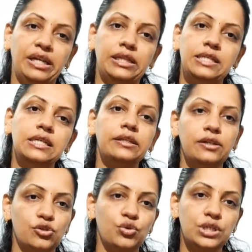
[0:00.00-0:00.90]
These are the
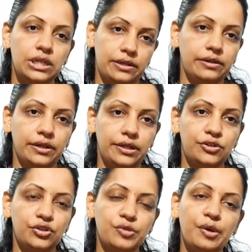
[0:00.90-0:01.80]
associated
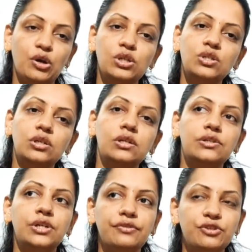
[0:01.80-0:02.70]
conditions, because
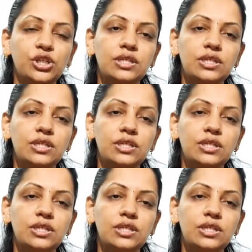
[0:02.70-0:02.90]
if she is